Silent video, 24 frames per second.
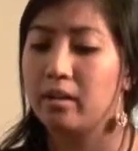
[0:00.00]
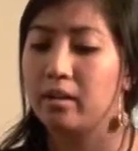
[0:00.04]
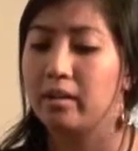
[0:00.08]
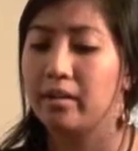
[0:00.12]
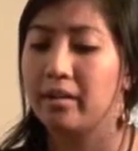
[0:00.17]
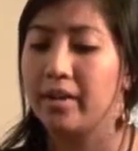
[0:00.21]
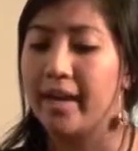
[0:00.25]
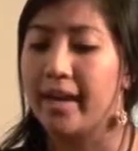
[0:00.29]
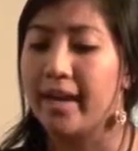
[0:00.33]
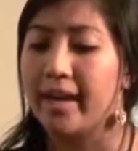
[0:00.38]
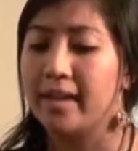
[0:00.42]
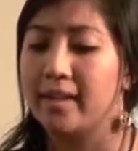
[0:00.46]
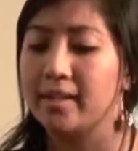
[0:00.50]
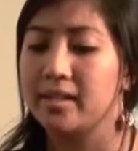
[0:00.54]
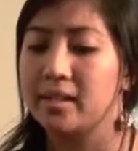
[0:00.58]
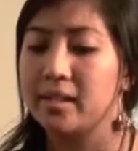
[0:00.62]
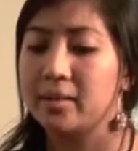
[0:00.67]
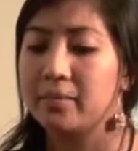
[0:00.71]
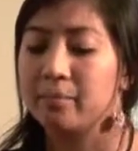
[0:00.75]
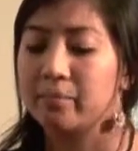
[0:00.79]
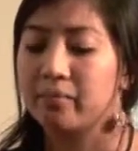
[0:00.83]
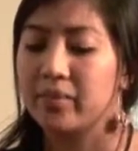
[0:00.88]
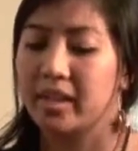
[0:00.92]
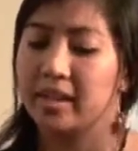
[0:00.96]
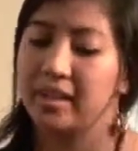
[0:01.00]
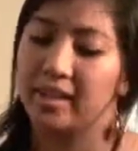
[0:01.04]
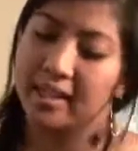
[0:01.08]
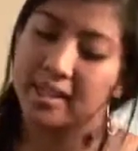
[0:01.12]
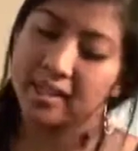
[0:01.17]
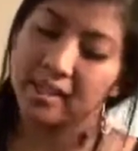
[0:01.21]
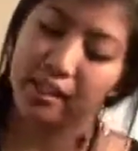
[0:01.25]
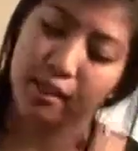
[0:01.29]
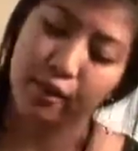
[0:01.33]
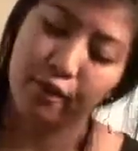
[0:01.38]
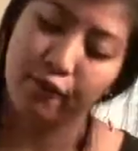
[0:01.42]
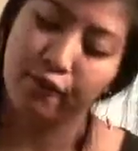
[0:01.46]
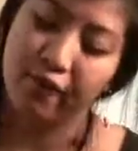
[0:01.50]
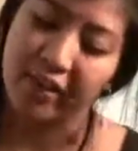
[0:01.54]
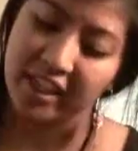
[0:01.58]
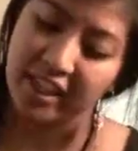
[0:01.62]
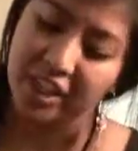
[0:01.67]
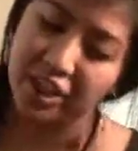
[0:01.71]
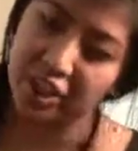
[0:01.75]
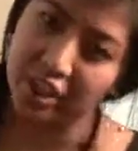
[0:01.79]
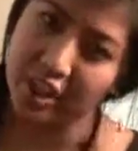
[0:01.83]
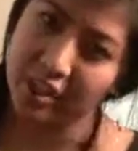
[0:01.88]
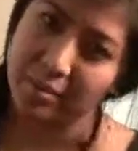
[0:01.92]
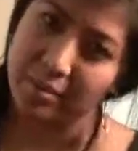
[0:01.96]
that this little
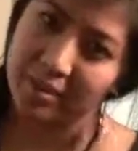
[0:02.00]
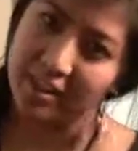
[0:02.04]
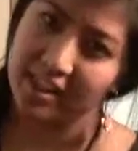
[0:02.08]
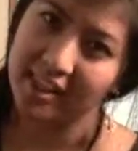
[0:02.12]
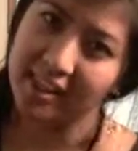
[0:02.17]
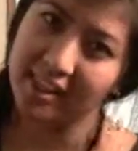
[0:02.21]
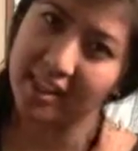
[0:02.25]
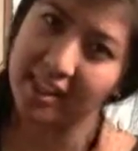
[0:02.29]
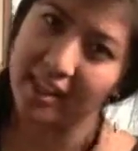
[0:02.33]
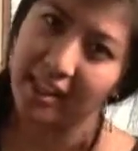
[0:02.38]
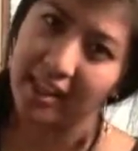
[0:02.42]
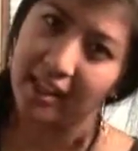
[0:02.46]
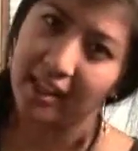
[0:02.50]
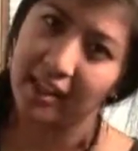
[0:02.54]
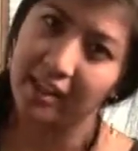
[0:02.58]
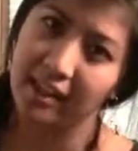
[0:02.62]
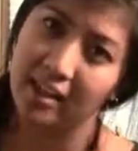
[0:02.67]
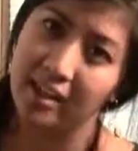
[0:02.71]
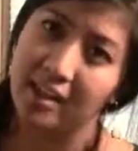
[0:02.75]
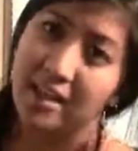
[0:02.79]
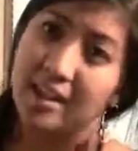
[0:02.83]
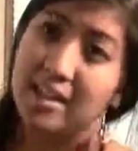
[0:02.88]
funny shaped thing